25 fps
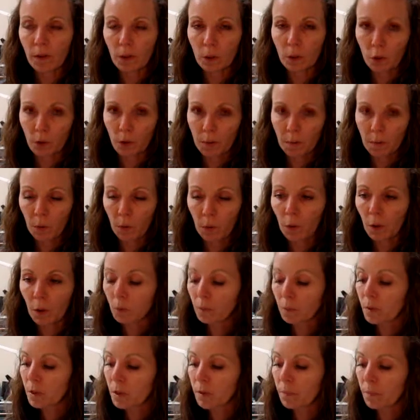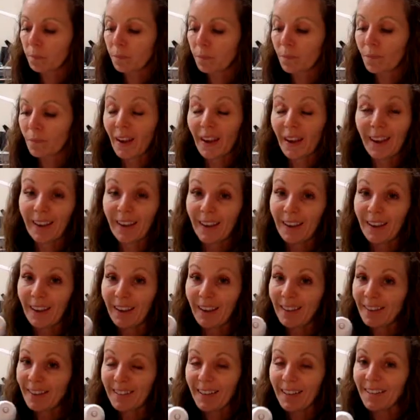in the treatment rooms.
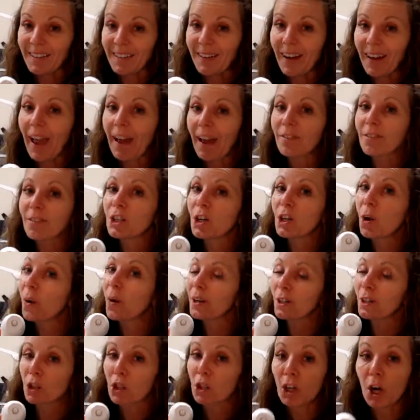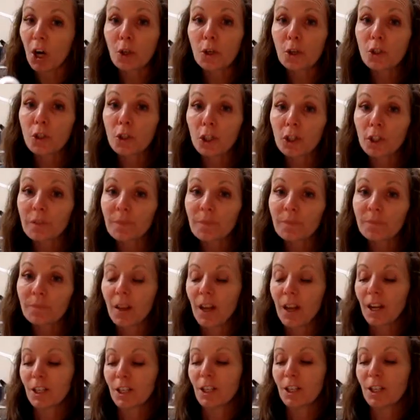It doesn't have to go on a charger,
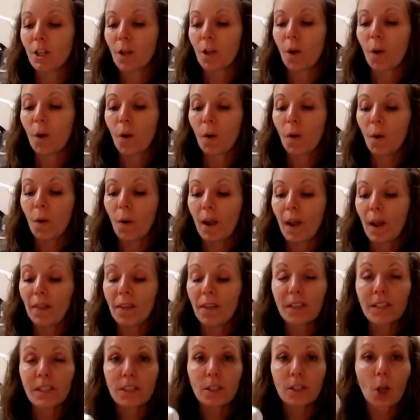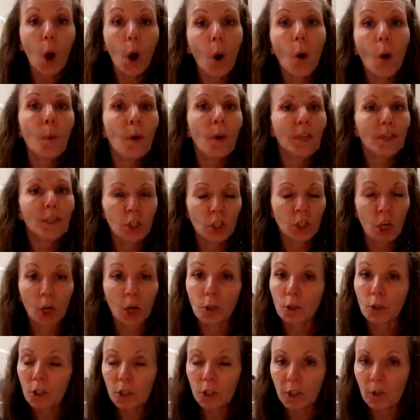so this is always
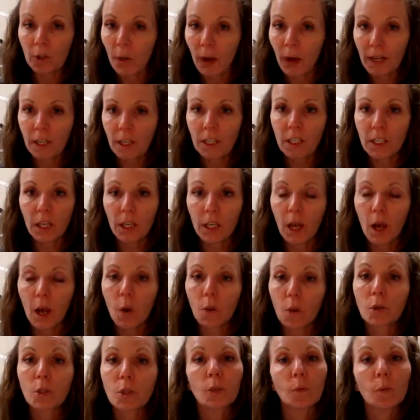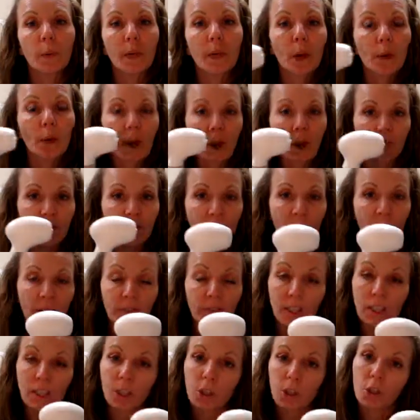charged and ready to go, so we don't have to
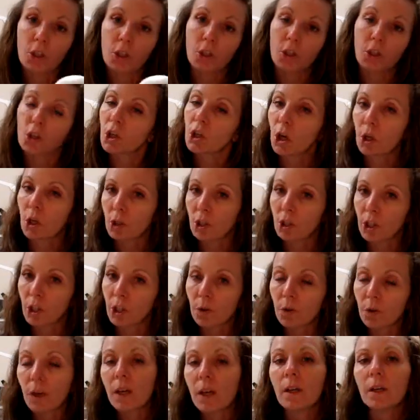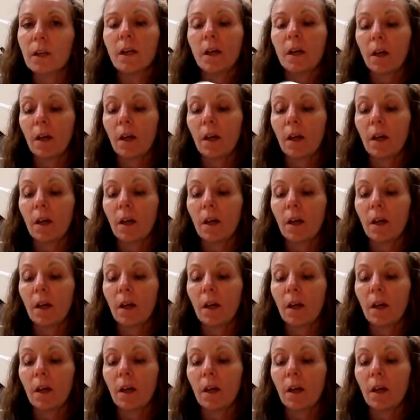have an additional charging unit.